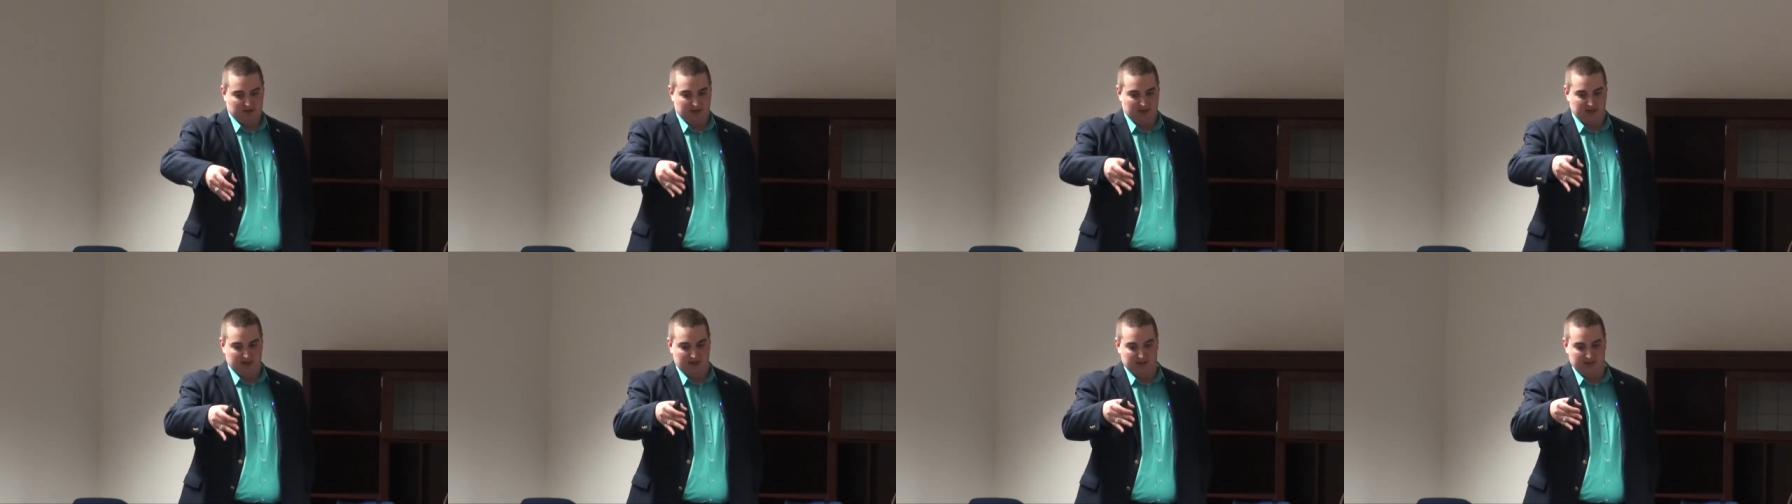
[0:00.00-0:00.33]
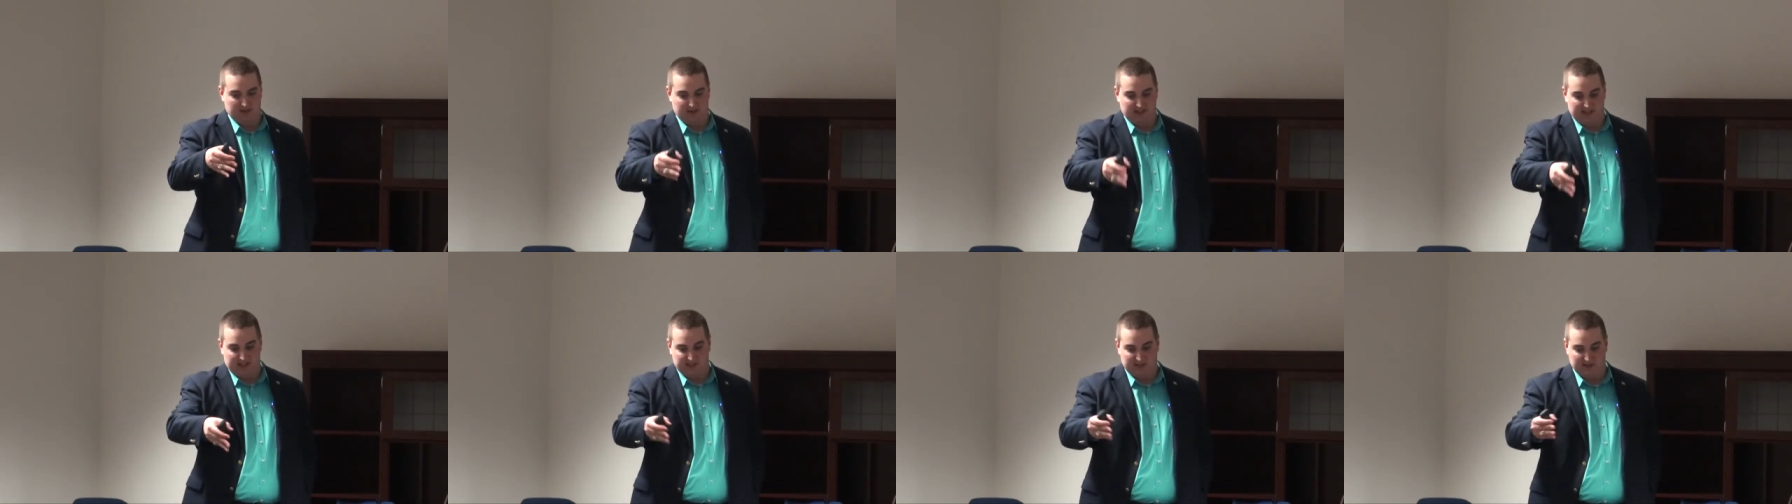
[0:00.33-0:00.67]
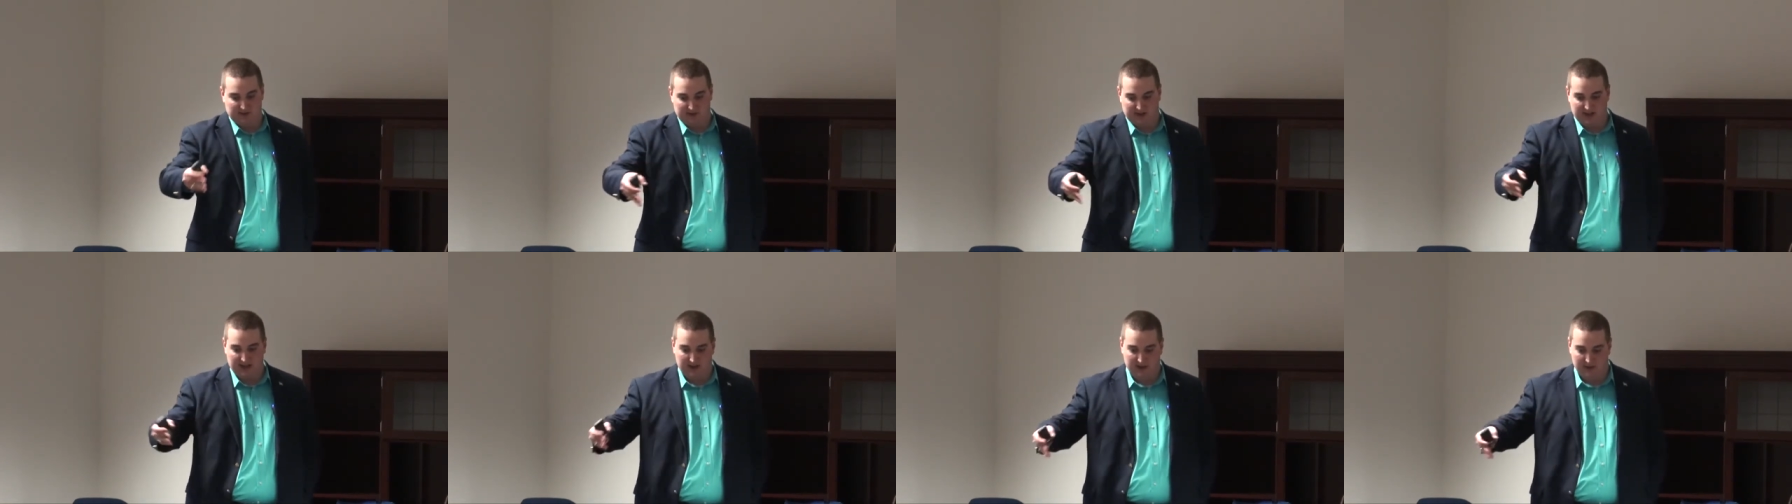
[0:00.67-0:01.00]
and these
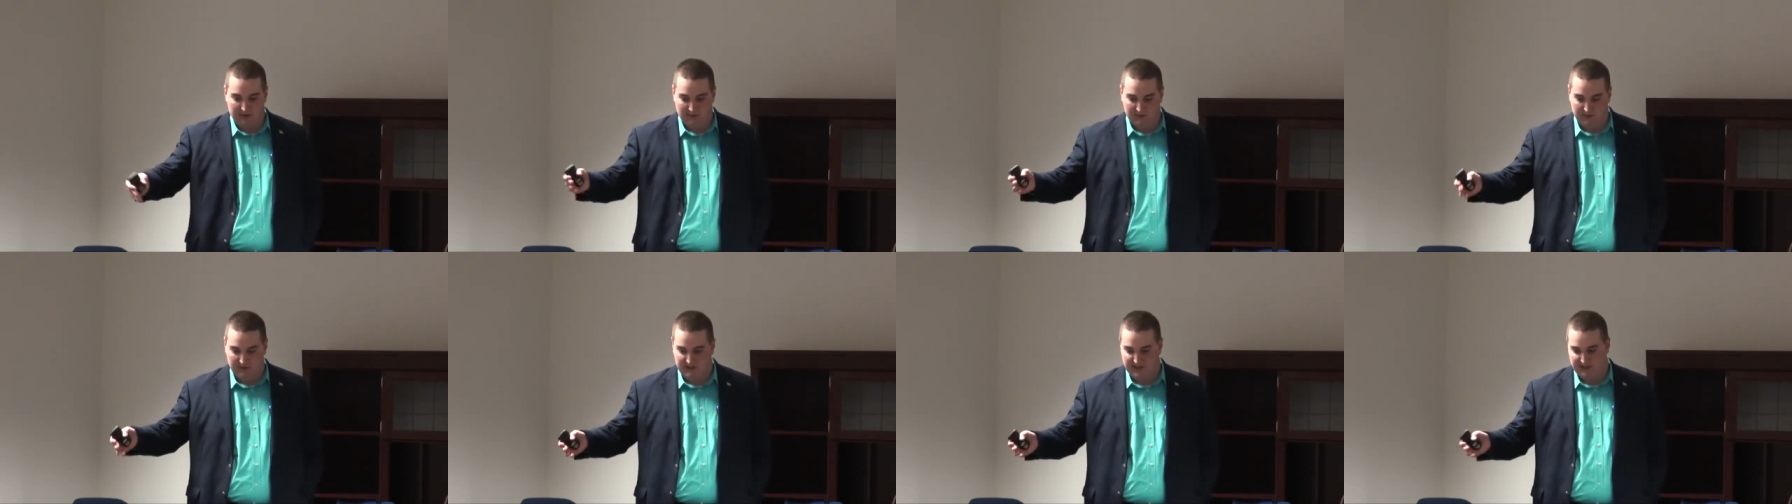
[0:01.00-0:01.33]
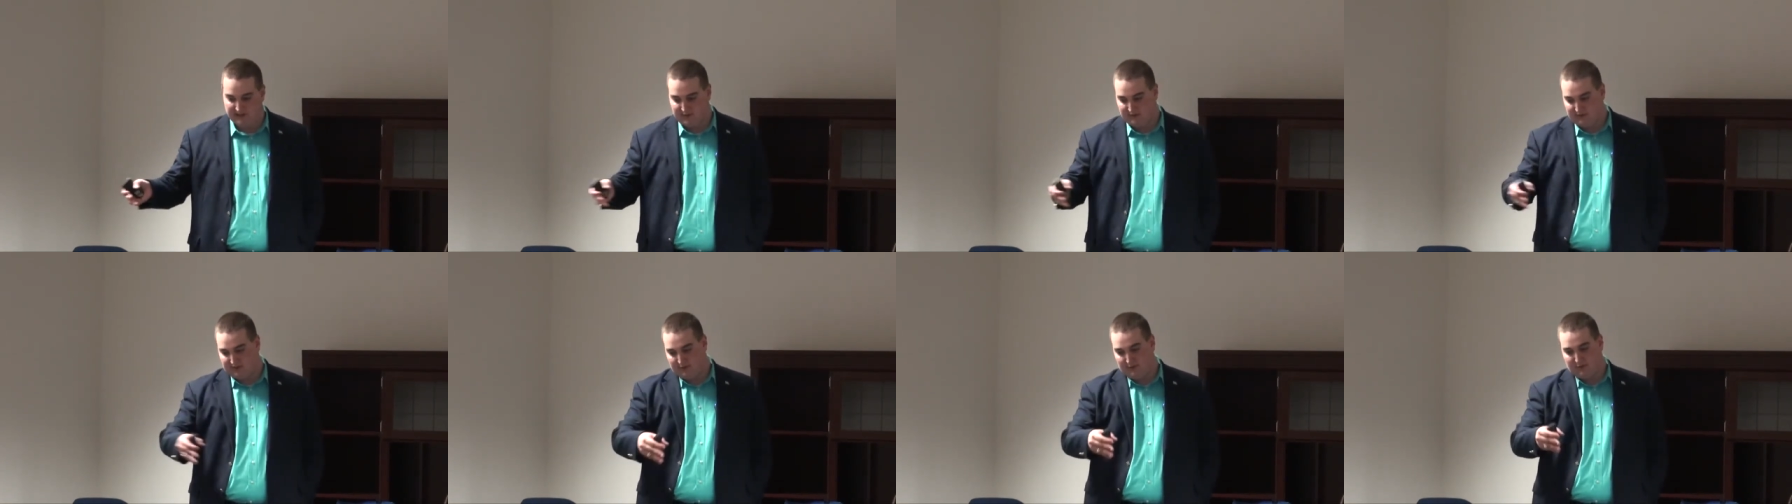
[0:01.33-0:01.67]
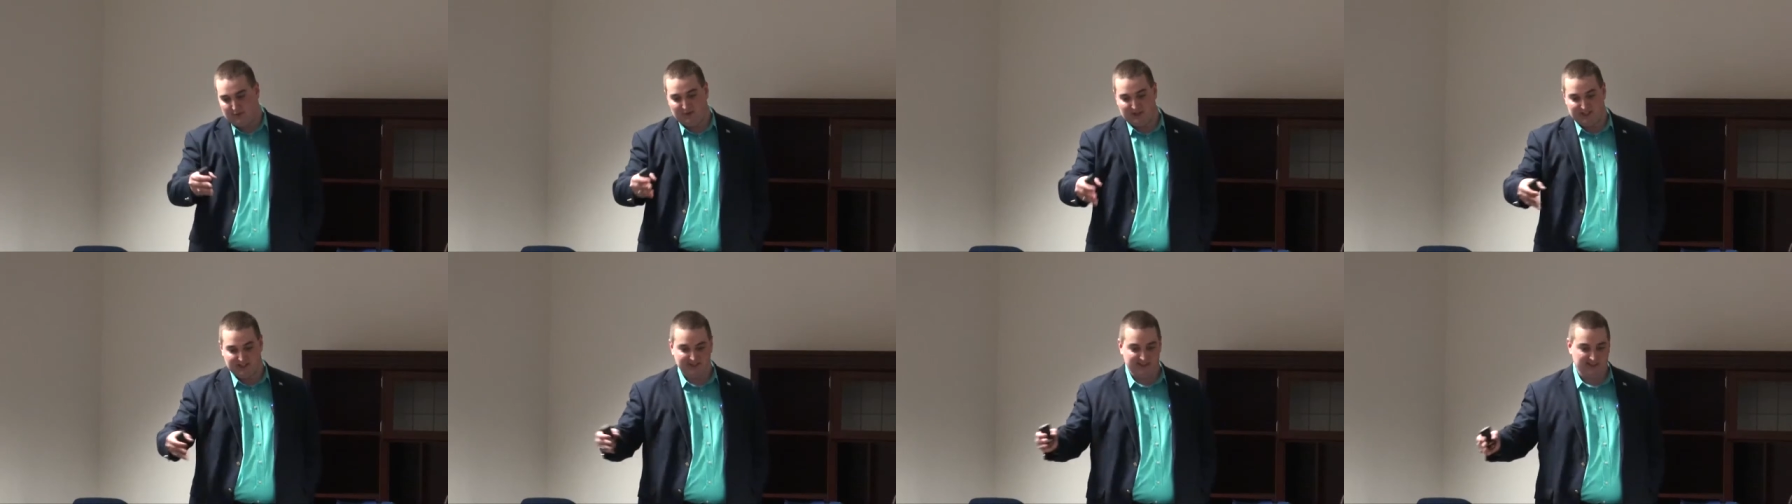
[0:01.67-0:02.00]
are how these are some
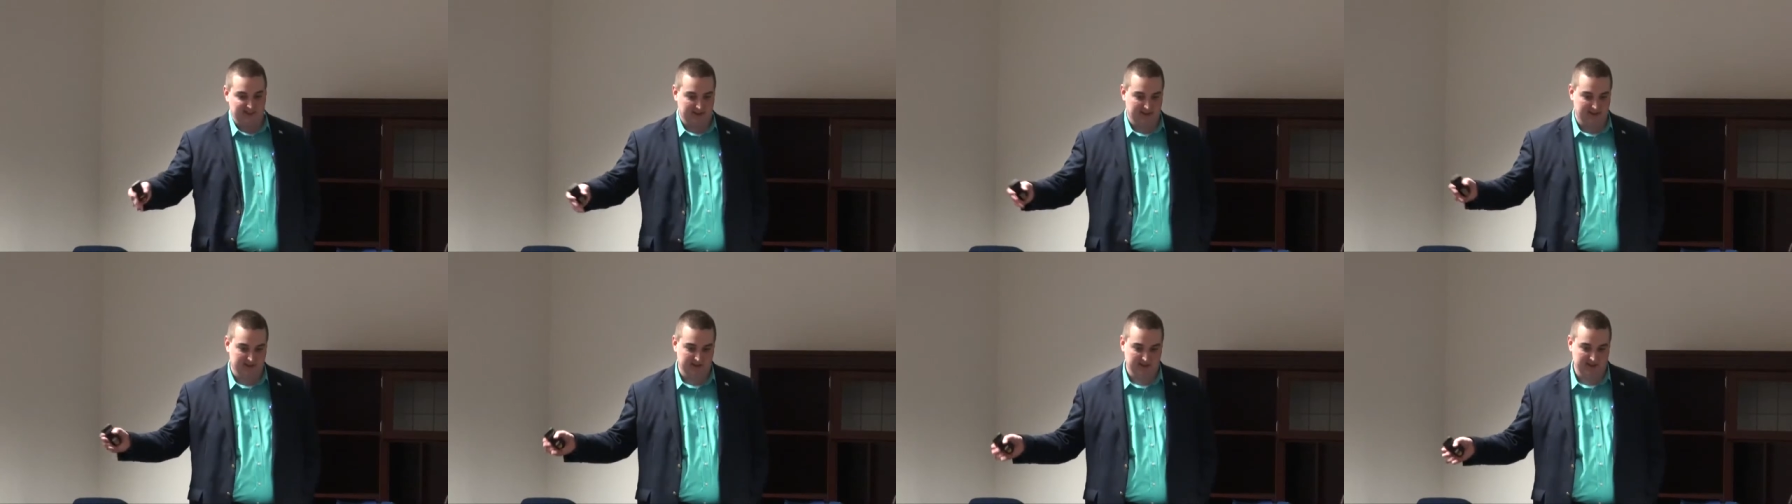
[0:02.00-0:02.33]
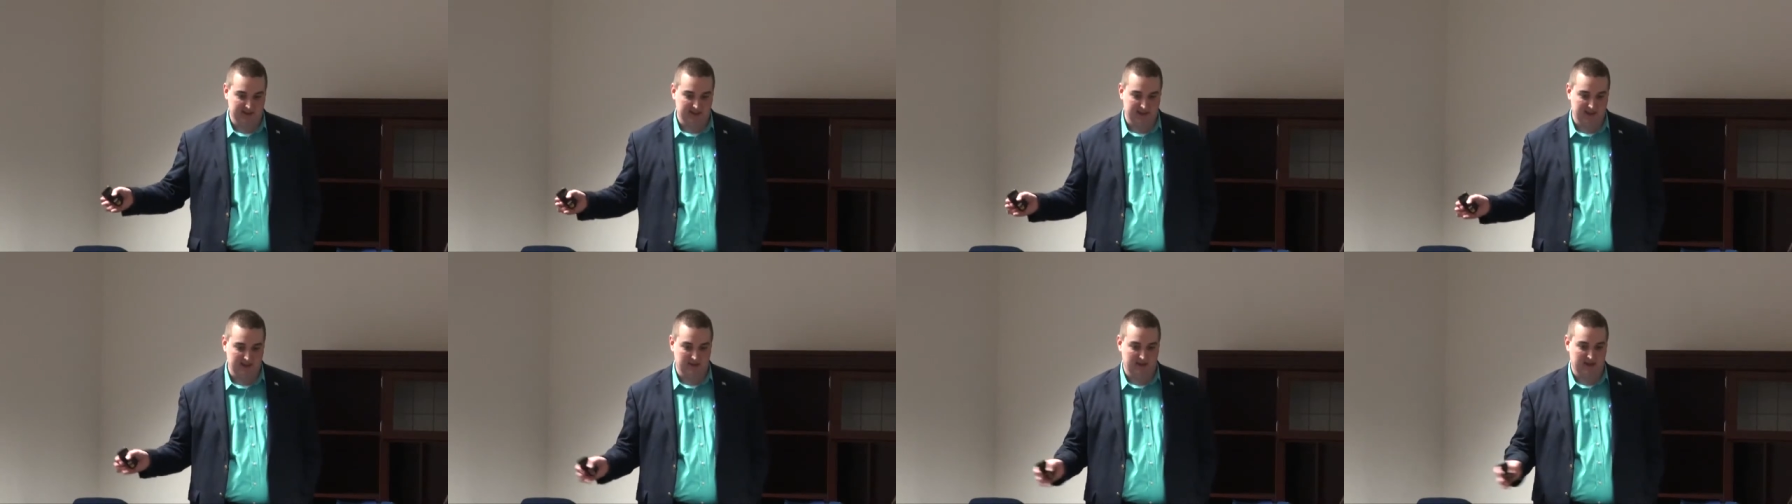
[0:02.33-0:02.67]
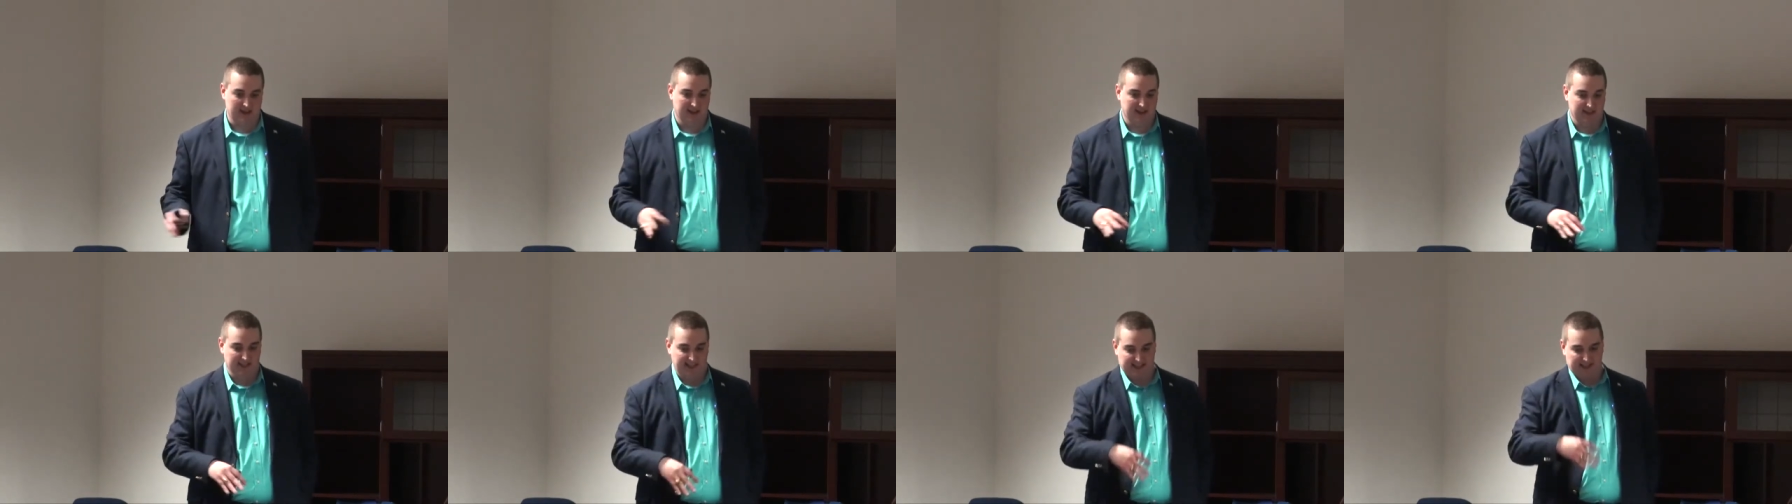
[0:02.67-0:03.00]
of my skills and how
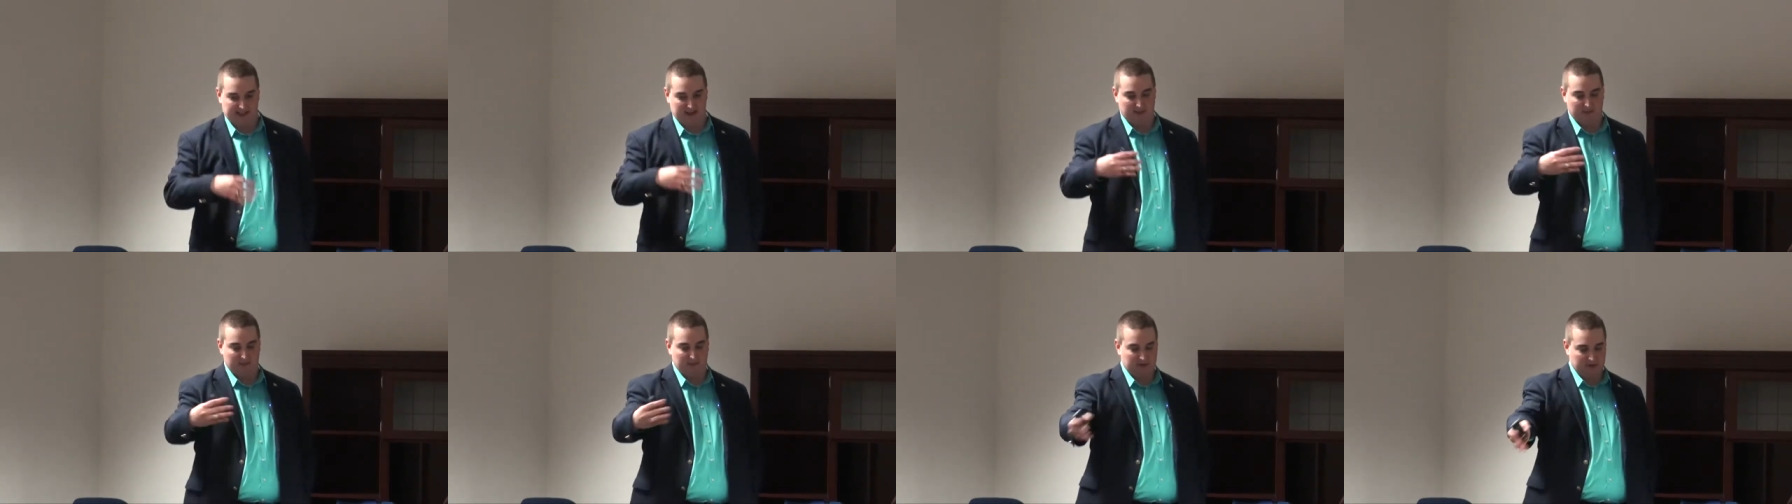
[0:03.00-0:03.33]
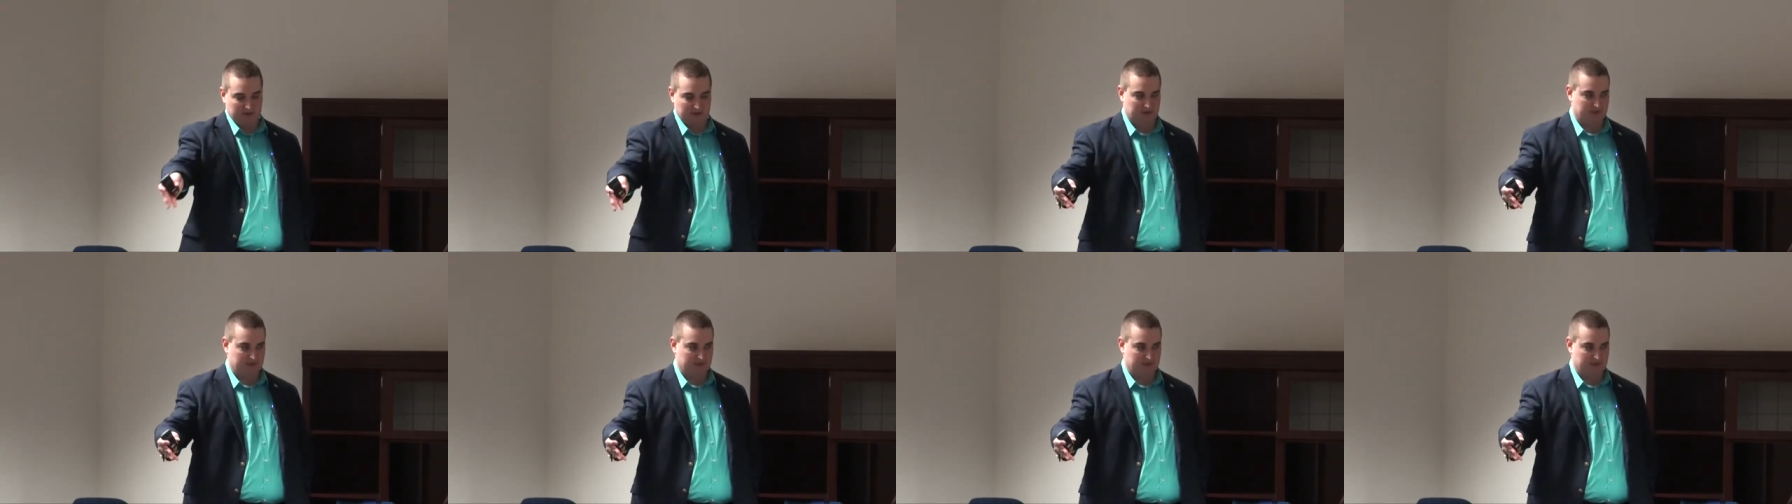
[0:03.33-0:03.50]
they link up